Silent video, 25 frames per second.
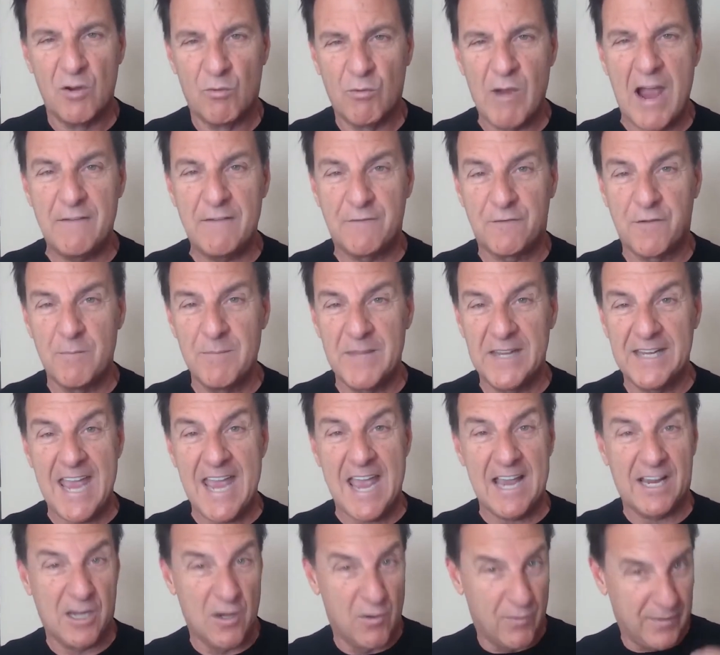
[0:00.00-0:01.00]
right from the
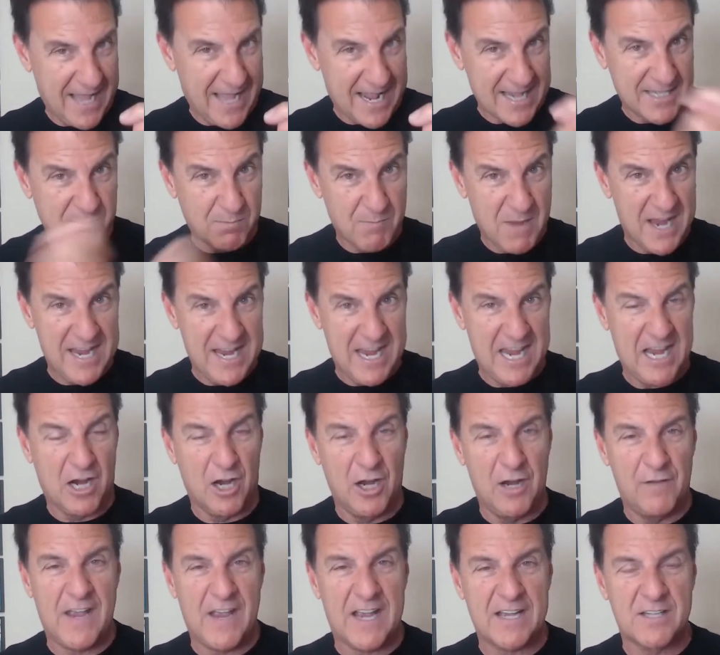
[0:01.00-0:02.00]
get-go and that's my
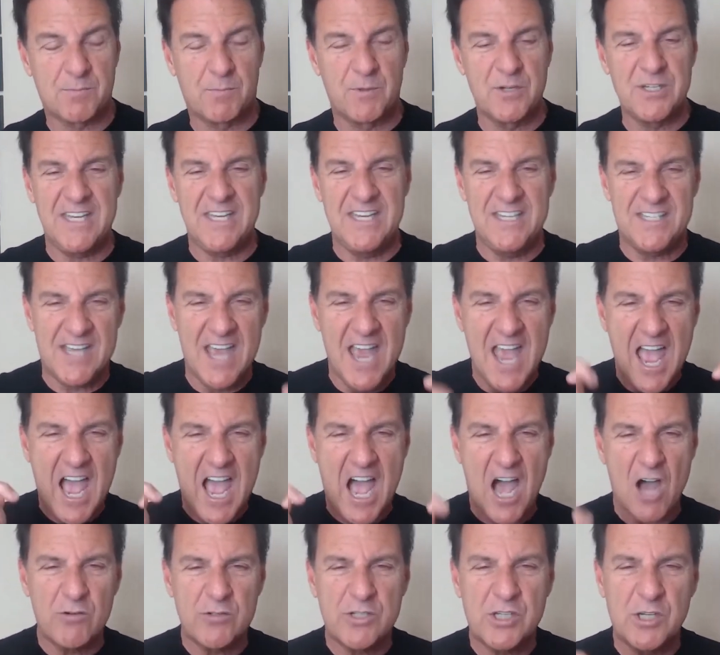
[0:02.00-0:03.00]
area of expertise,
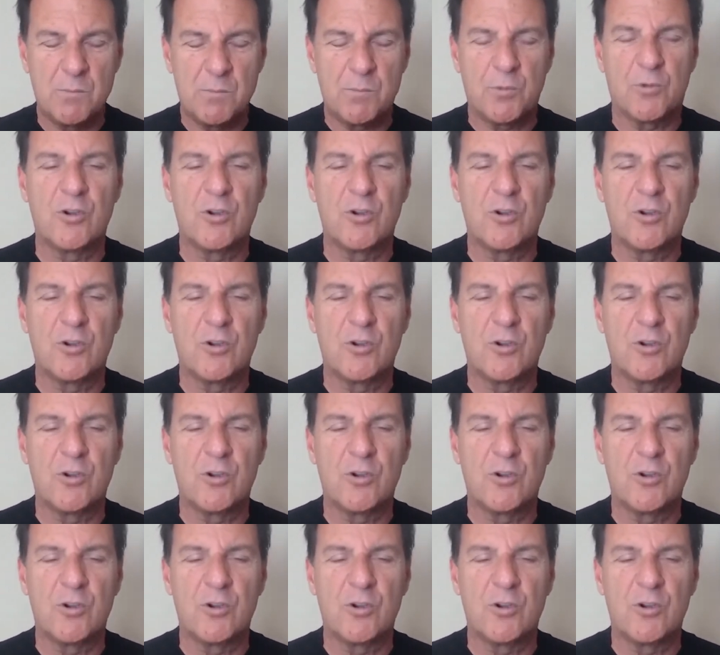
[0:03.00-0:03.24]
how to